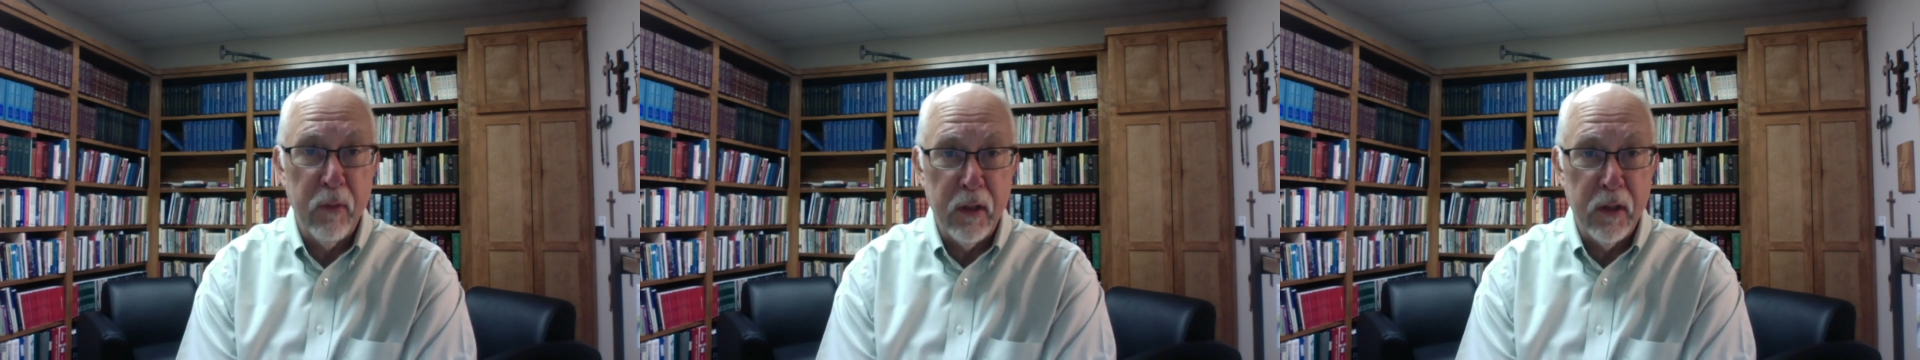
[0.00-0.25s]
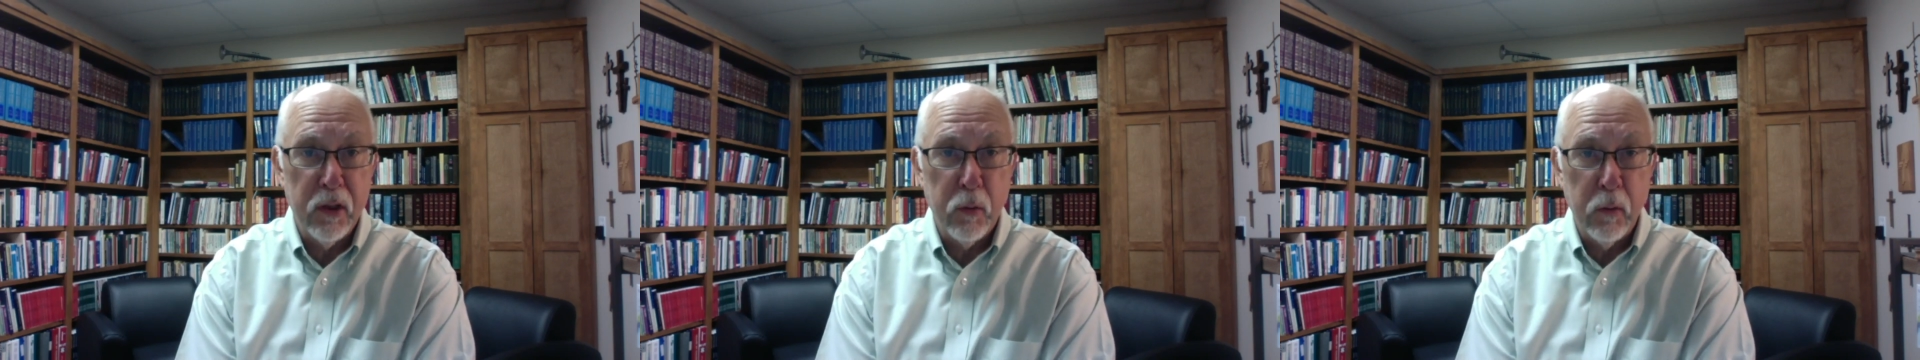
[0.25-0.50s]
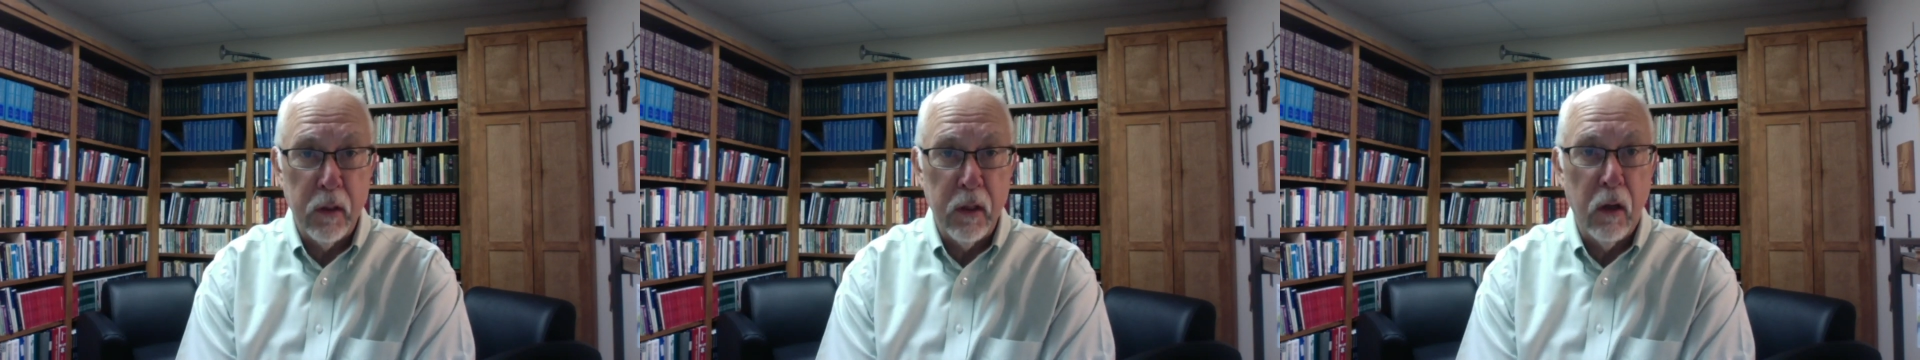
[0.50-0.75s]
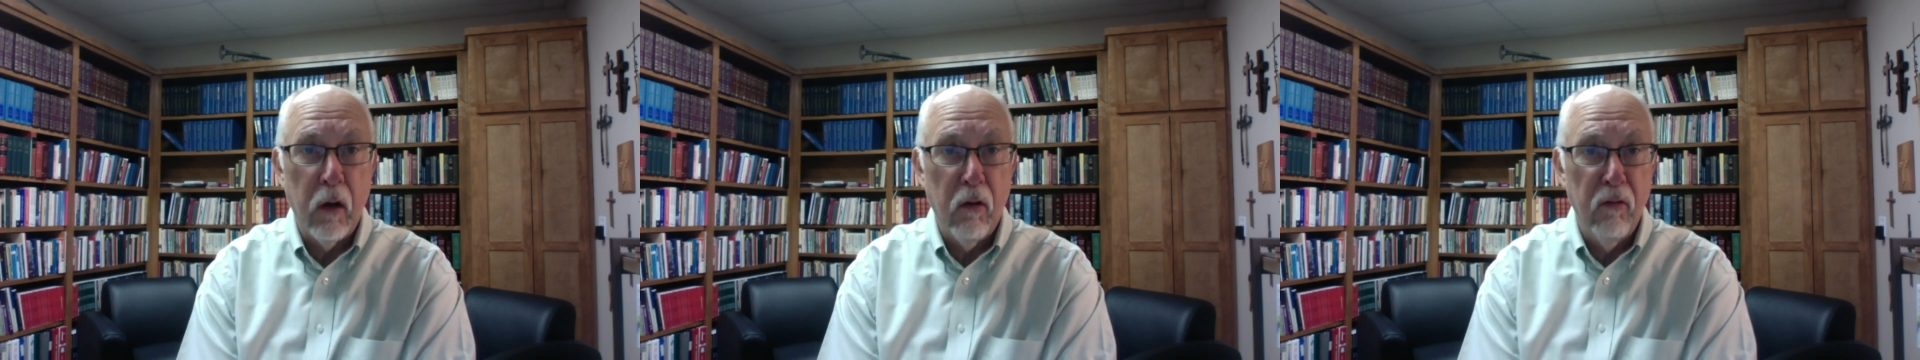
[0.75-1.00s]
ministry
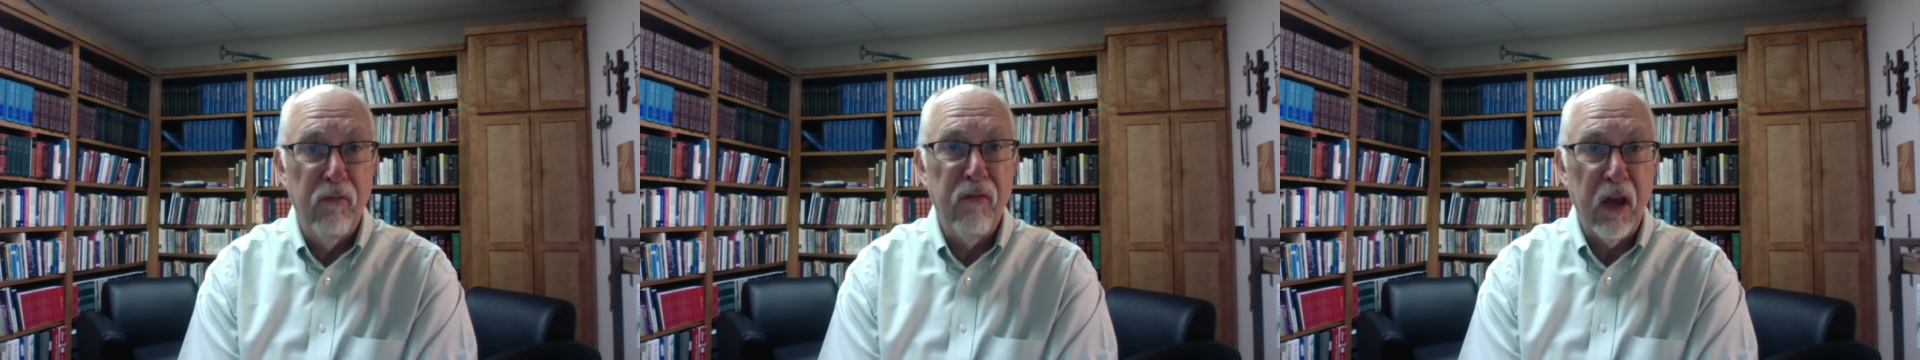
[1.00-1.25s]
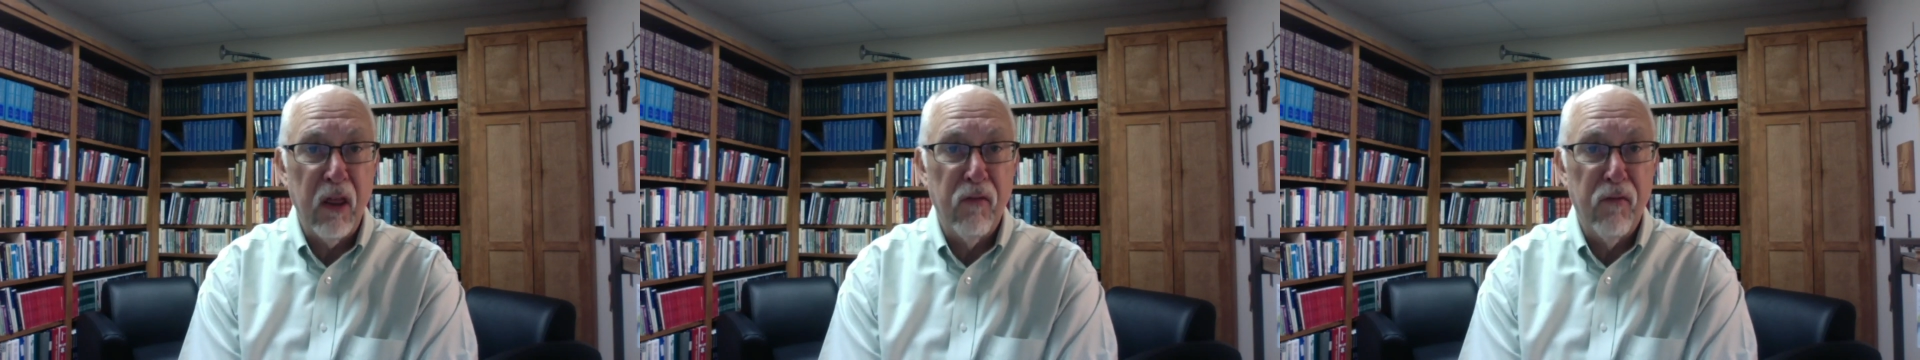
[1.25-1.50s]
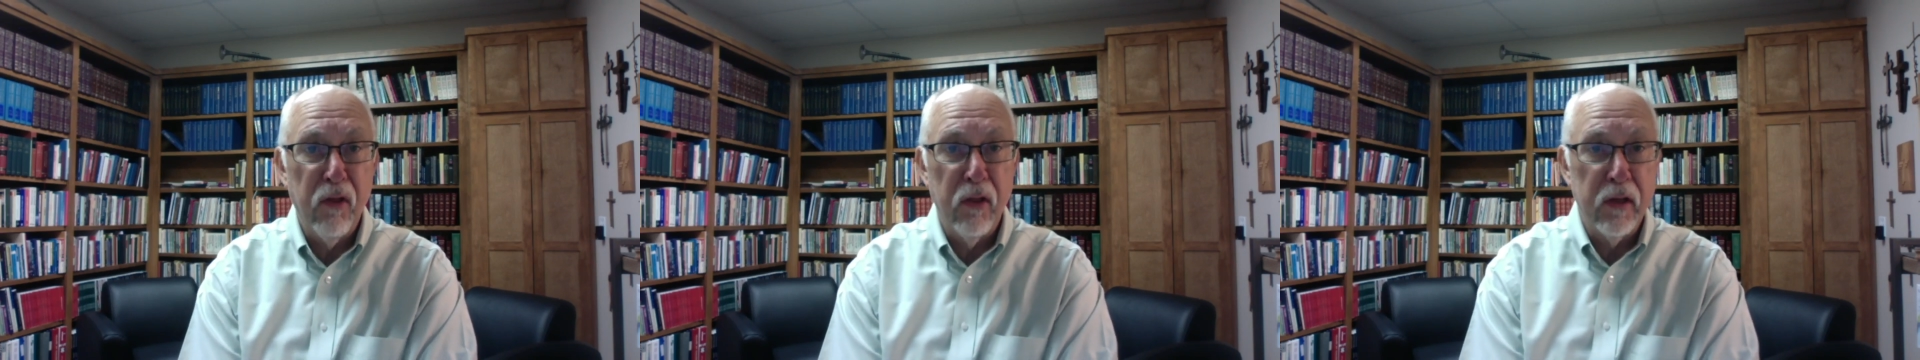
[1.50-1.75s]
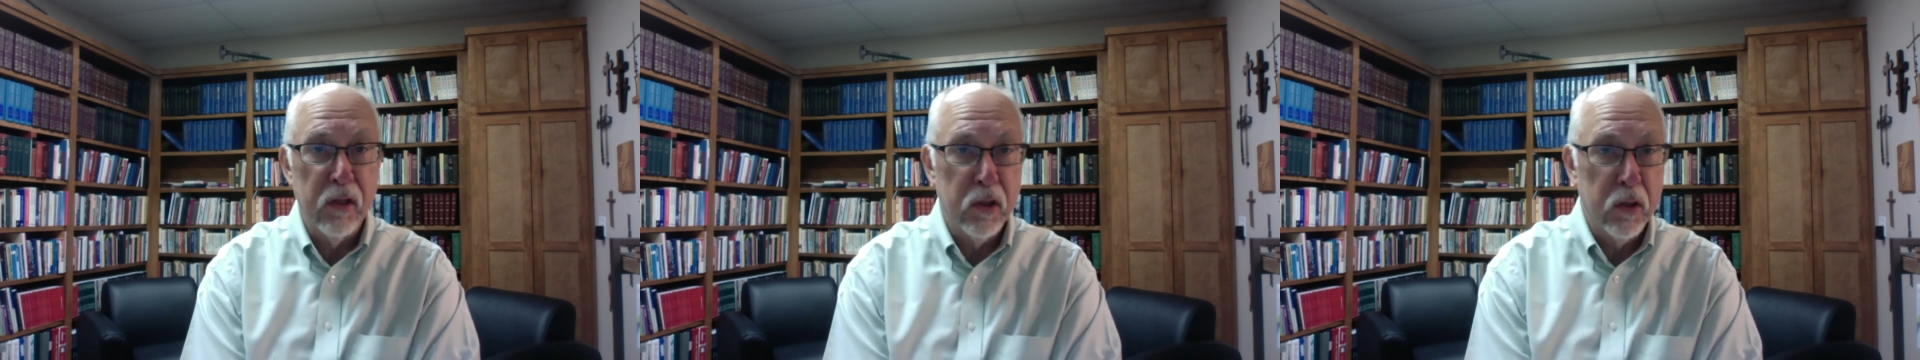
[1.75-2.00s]
called Faith
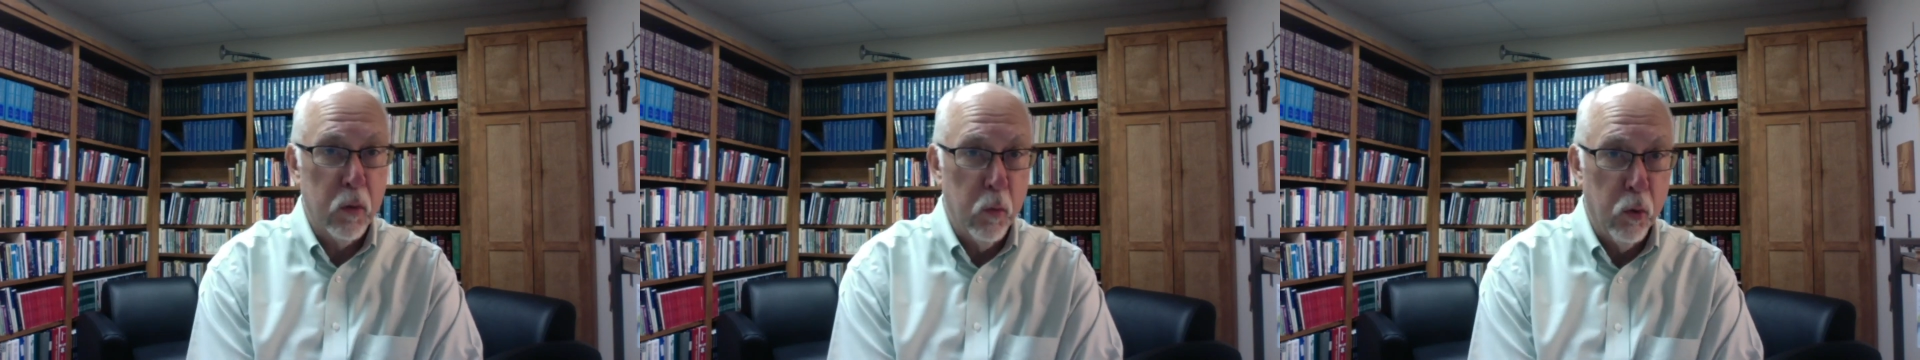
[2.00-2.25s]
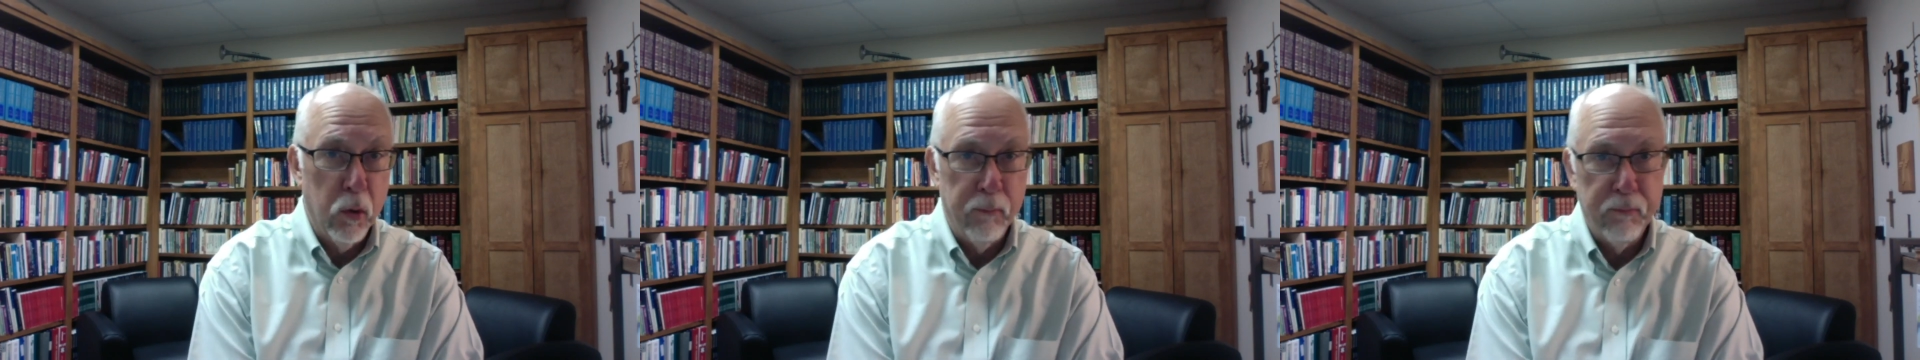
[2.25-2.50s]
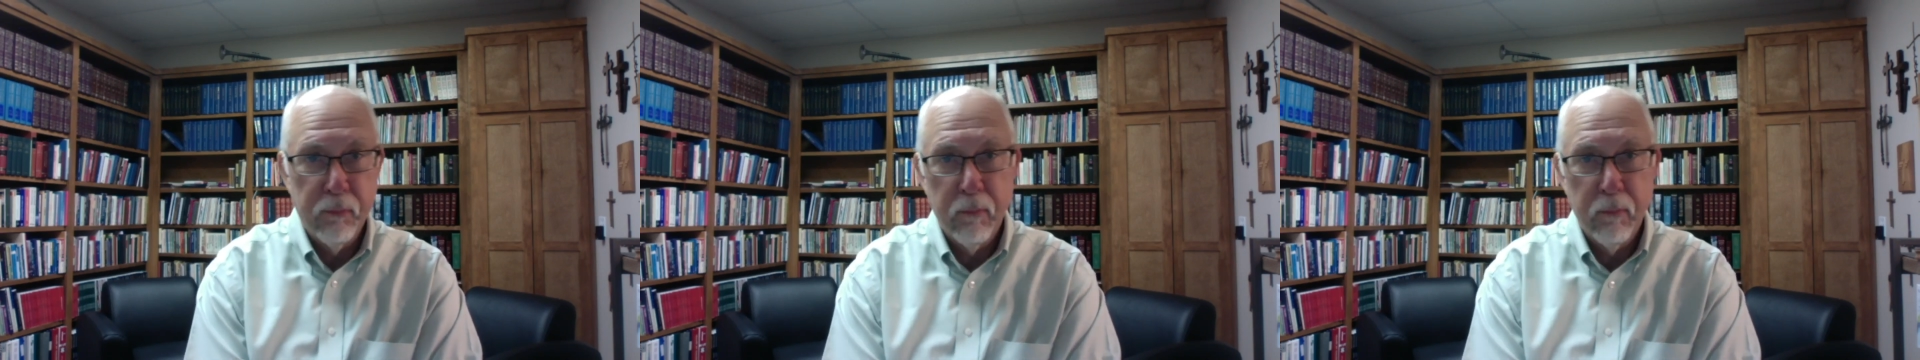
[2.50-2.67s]
Filling School.